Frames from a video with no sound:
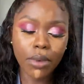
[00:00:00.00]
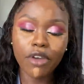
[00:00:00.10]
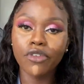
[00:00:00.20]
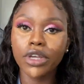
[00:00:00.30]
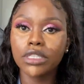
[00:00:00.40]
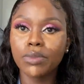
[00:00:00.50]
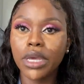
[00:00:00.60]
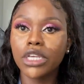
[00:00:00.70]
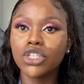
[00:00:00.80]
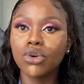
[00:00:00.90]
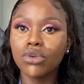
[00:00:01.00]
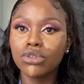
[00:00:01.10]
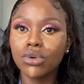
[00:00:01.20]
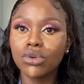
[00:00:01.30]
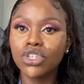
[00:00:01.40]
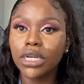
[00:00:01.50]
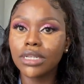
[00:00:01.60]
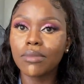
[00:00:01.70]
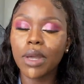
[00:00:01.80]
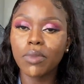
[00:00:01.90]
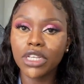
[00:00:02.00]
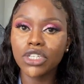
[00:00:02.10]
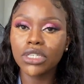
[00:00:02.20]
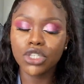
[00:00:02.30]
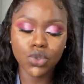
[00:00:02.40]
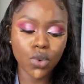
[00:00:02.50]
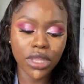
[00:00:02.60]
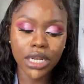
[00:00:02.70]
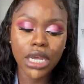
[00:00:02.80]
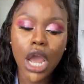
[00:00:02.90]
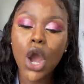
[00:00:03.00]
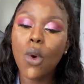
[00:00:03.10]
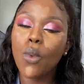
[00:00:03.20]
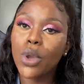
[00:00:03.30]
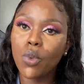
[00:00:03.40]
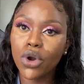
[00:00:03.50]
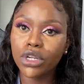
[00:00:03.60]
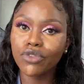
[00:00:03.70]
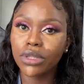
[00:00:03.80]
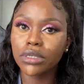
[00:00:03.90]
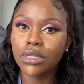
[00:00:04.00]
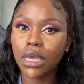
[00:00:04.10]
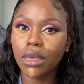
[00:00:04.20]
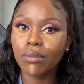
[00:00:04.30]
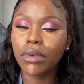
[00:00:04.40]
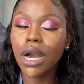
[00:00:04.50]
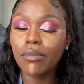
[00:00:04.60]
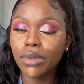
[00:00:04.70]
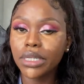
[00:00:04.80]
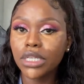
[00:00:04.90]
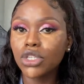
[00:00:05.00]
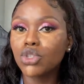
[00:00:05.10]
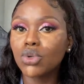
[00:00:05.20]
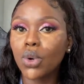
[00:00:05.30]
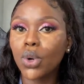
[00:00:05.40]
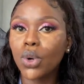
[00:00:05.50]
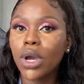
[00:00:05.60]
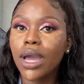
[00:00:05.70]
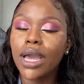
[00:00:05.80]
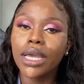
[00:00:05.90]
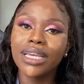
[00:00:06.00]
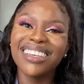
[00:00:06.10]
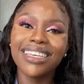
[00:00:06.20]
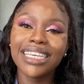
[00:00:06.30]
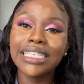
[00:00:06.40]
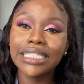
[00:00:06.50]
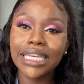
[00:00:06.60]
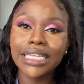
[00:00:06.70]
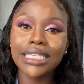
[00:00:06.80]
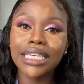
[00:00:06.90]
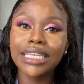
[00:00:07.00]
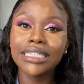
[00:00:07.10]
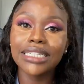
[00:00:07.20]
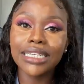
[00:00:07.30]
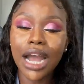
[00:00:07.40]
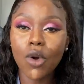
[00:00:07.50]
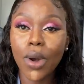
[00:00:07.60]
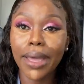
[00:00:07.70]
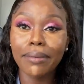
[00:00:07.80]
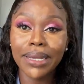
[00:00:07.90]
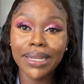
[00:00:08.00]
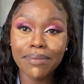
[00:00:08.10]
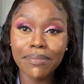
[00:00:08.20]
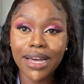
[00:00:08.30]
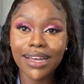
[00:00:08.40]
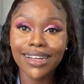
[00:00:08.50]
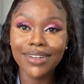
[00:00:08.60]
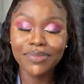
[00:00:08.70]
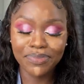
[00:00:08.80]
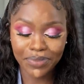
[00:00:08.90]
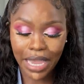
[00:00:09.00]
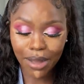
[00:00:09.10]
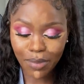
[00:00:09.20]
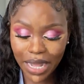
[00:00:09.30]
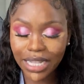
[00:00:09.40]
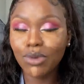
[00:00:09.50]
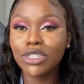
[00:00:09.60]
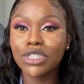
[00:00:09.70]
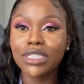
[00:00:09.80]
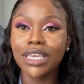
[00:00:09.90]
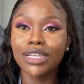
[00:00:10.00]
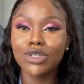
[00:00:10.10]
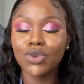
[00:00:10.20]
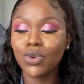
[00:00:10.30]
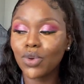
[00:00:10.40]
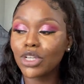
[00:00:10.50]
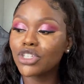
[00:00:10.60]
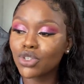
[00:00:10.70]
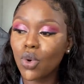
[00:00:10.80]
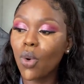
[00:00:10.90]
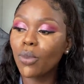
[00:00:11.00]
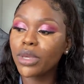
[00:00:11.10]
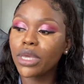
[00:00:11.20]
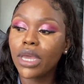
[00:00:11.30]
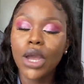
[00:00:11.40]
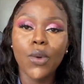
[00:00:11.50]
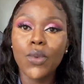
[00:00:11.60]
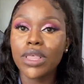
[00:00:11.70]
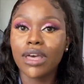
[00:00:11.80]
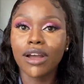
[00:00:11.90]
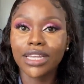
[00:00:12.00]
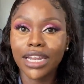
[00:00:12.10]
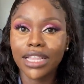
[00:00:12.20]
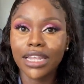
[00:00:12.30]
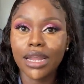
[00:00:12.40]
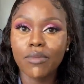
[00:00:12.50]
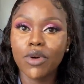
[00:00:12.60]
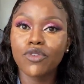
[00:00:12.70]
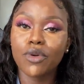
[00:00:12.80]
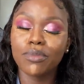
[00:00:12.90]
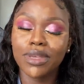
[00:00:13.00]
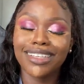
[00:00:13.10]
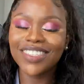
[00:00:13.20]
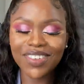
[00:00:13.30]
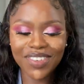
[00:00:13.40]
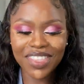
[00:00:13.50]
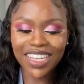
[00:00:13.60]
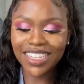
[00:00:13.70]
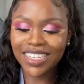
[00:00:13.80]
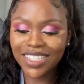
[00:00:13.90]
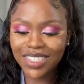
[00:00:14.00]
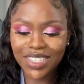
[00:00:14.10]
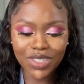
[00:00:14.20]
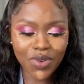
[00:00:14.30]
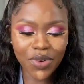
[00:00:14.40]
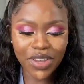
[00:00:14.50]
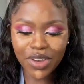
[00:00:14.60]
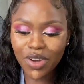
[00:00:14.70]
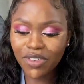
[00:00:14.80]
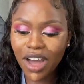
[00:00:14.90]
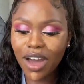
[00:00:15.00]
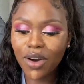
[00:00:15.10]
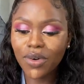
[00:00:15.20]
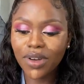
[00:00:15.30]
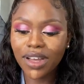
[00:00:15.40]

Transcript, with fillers: my friend's page. He also checked out my pictures and saw that we worked for the same company. So he, he says he did acquire my number, but he was just scared to just call me without getting the number from me. So that is the story of how